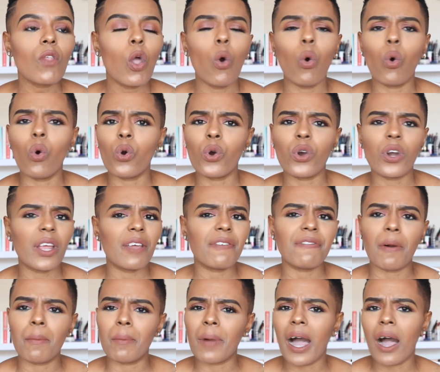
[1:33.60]
Or
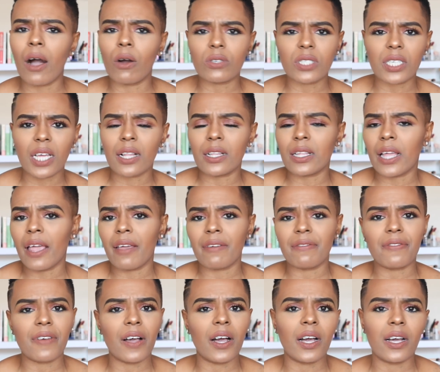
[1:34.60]
if I'm out, I'll
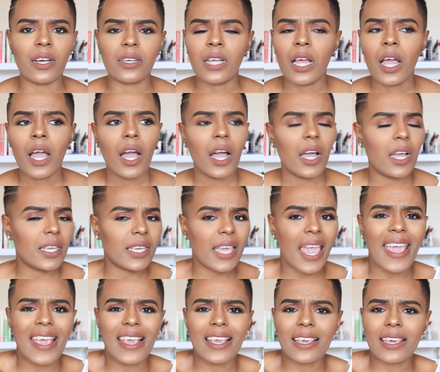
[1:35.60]
have a
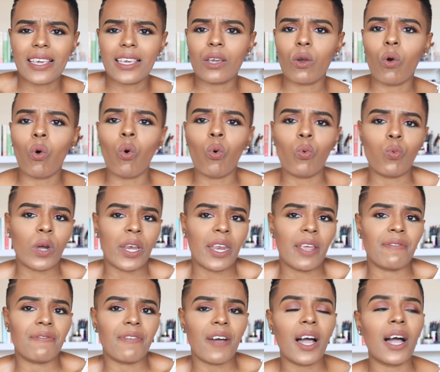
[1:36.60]
cake or
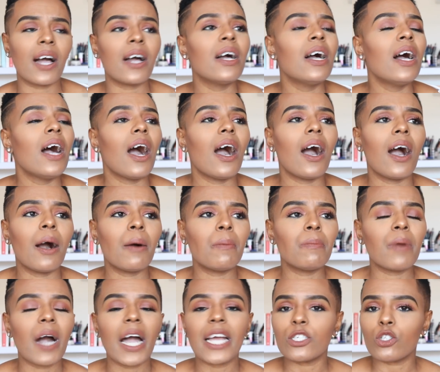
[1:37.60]
whatever.
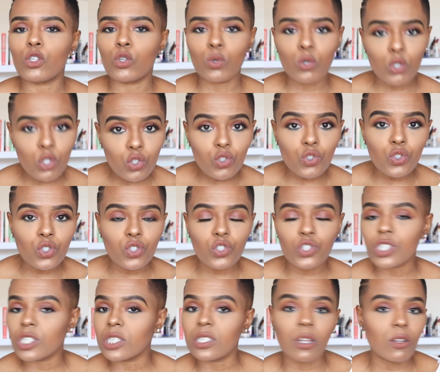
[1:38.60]
I do
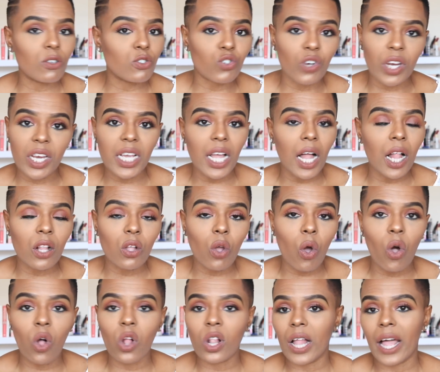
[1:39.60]
still drink
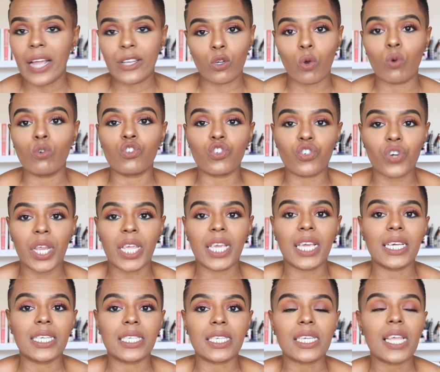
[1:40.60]
alcohol. I don't drink
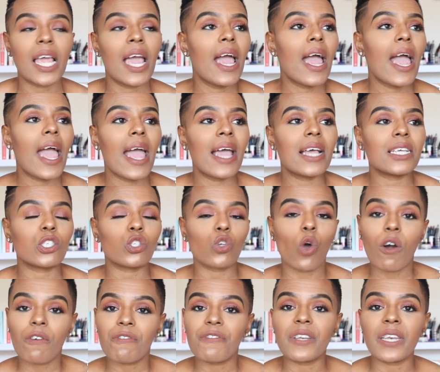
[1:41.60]
it as
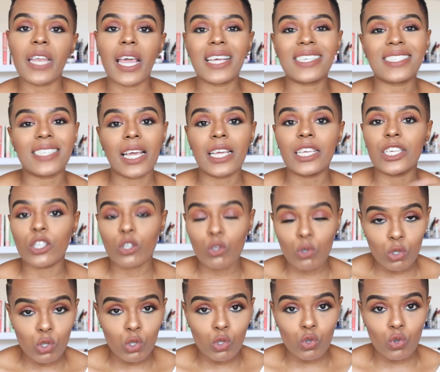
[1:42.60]
often as I
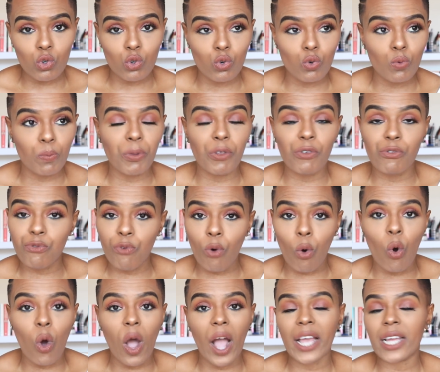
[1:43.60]
used to
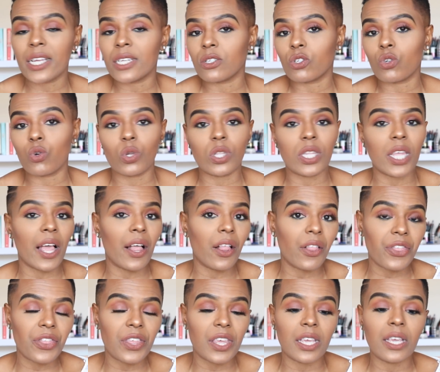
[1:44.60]
before I took the
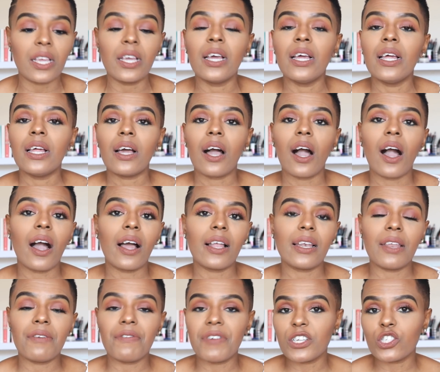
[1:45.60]
healthy
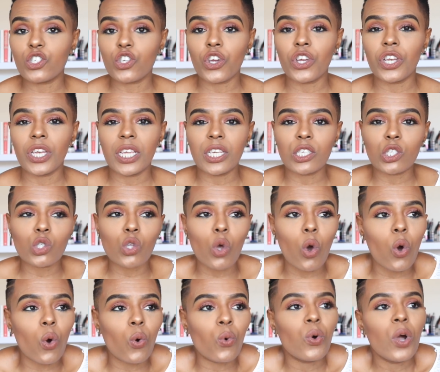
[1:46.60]
living journey.
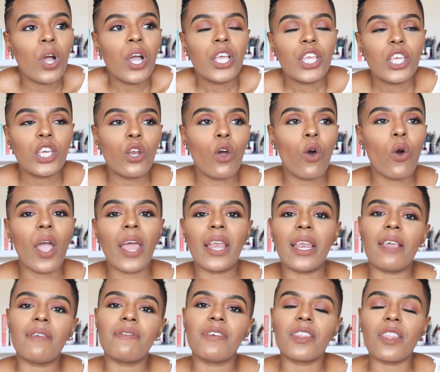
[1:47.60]
So, you know, and
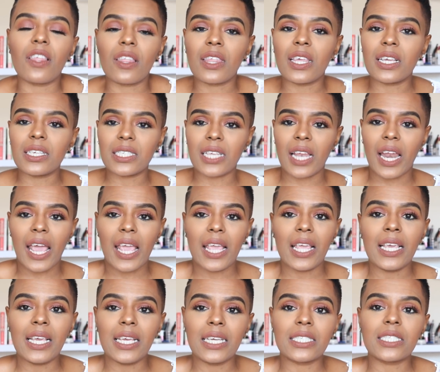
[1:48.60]
even the things that I
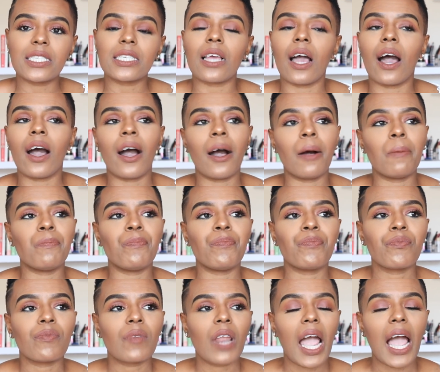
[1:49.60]
eat,
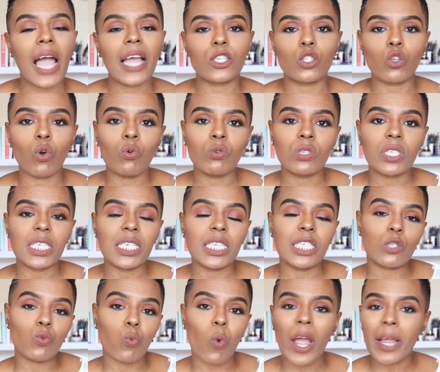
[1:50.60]
I don't
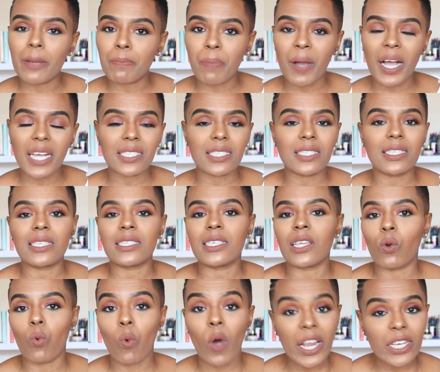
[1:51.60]
eat white pastas
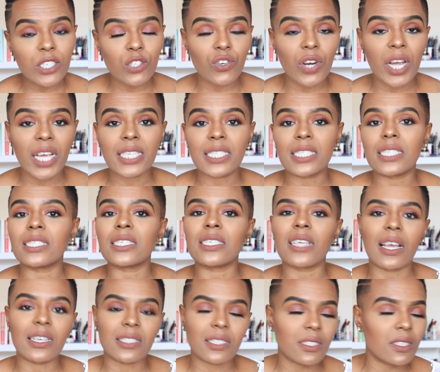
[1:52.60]
and white rices.
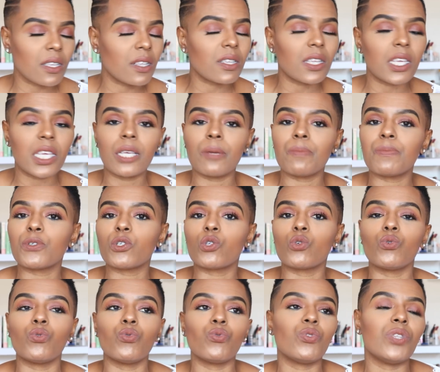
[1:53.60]
I still keep
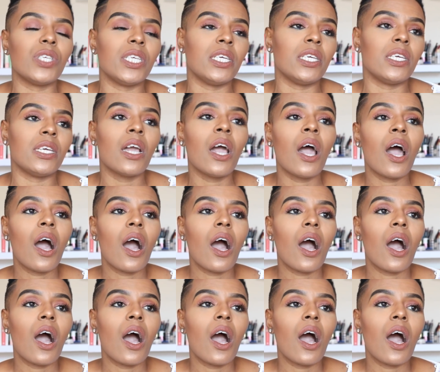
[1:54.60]
to the